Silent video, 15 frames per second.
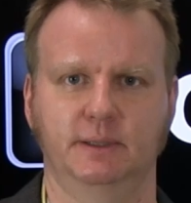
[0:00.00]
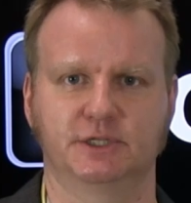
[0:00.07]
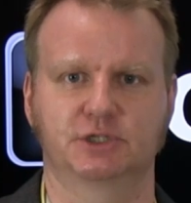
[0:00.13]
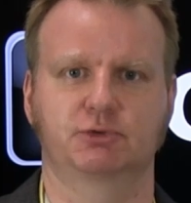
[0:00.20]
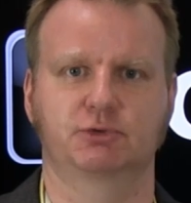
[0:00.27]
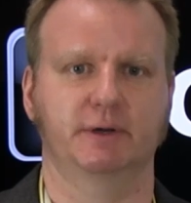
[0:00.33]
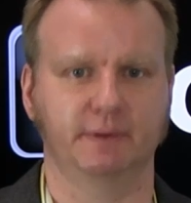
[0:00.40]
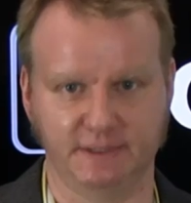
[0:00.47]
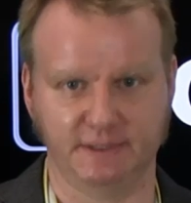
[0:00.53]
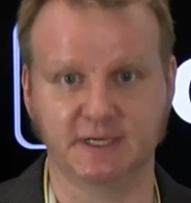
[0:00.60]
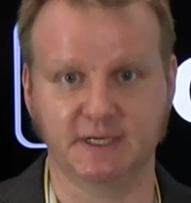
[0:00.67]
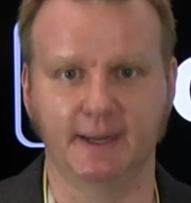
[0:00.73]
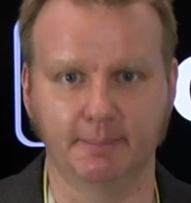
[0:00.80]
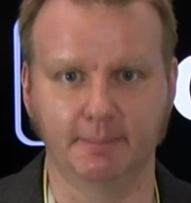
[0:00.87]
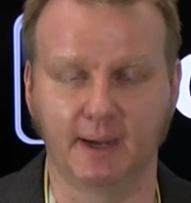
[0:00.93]
strictly
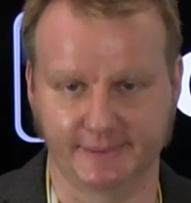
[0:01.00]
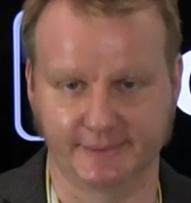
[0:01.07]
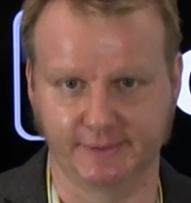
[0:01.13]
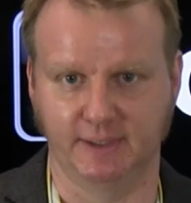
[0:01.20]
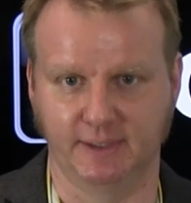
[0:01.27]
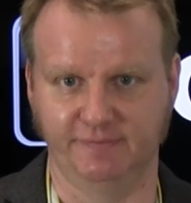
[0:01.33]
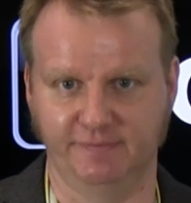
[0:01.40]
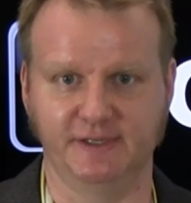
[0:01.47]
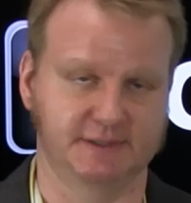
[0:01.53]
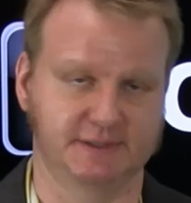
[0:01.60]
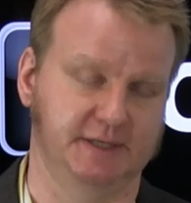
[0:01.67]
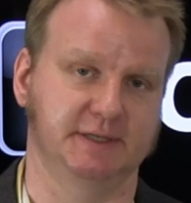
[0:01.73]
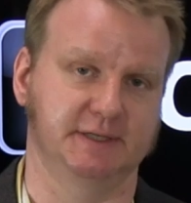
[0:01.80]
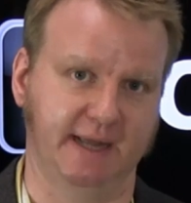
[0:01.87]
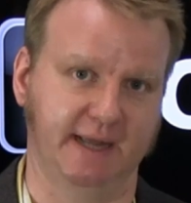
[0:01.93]
type model of, is
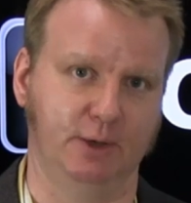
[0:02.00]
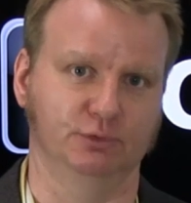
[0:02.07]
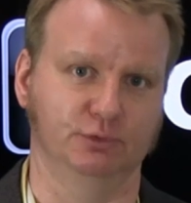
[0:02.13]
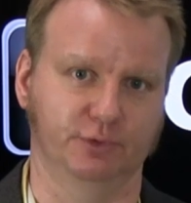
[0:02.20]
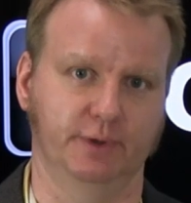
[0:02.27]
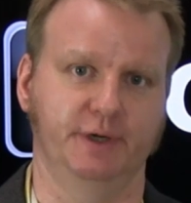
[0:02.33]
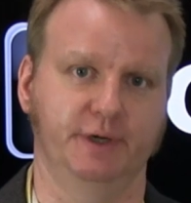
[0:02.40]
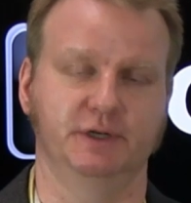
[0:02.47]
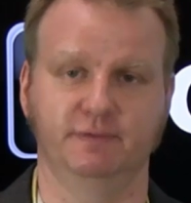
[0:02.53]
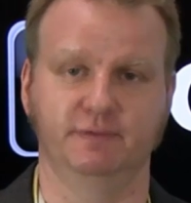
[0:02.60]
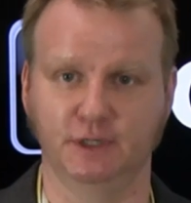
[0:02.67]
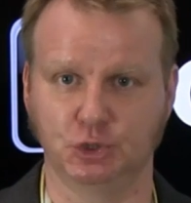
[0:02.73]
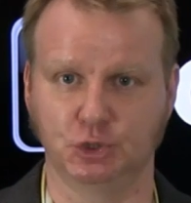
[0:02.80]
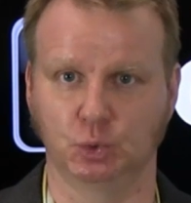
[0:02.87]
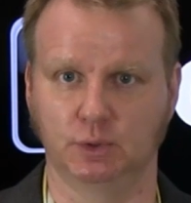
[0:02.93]
this account for an
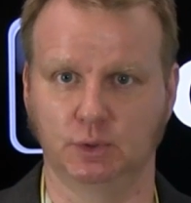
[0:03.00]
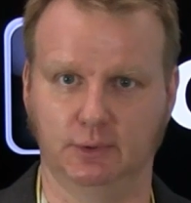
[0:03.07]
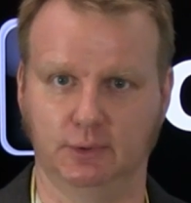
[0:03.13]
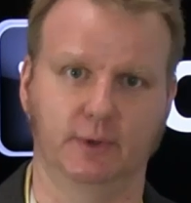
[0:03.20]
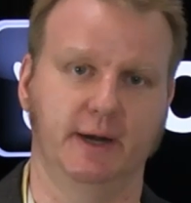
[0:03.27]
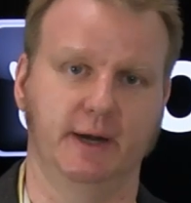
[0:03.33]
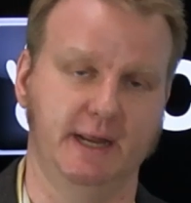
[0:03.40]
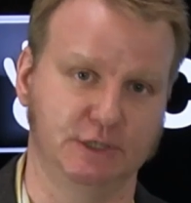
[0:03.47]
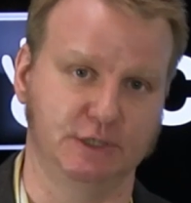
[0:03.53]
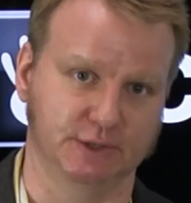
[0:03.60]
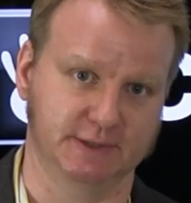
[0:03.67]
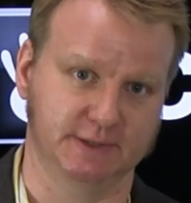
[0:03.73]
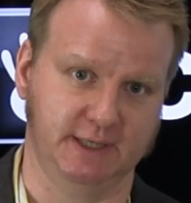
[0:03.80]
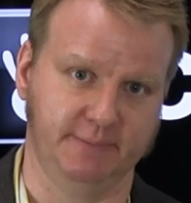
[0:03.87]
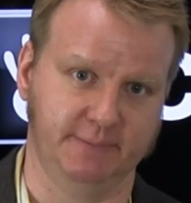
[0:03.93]
individual or an
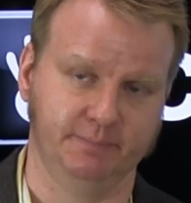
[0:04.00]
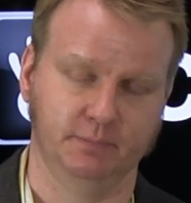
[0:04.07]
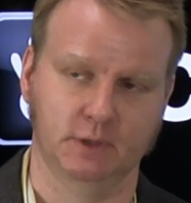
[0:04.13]
agency?